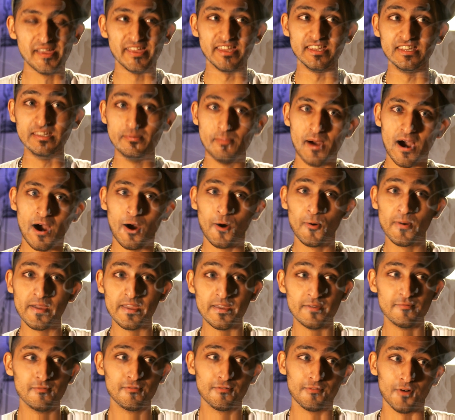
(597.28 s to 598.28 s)
Email
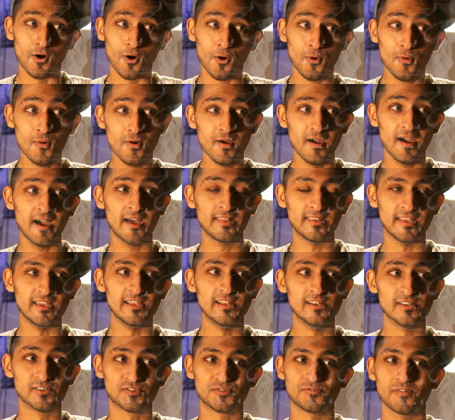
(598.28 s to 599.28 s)

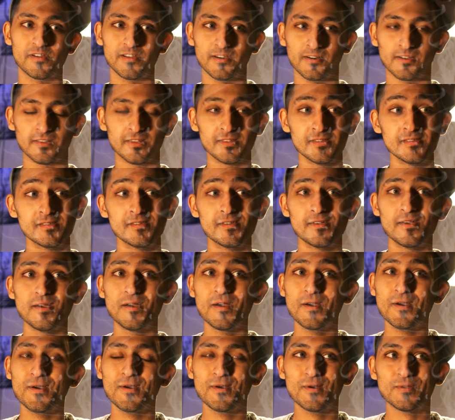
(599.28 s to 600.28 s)

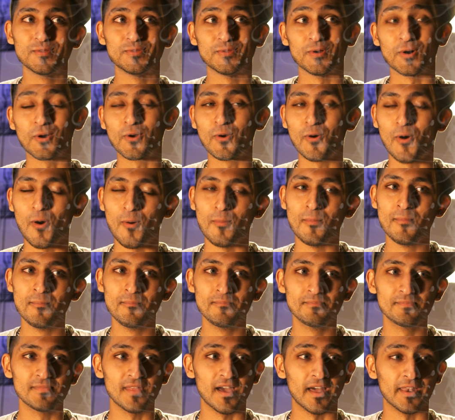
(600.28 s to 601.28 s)
info@theillustrator.com
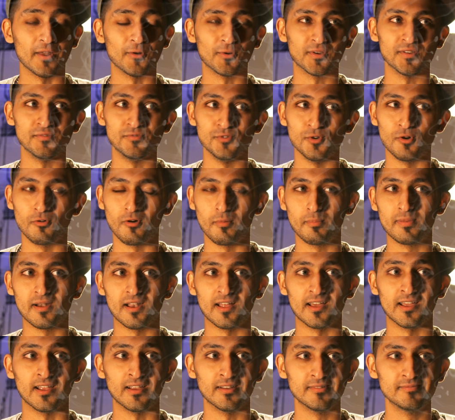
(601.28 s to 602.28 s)
and I'll give you a
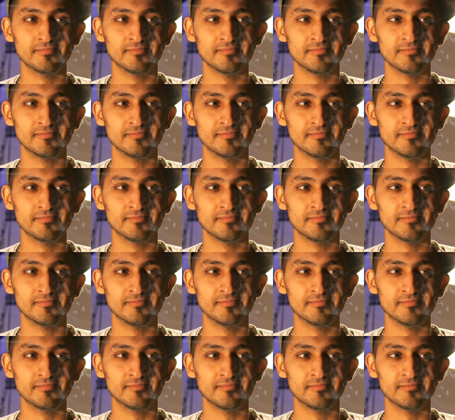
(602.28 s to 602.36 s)
reply.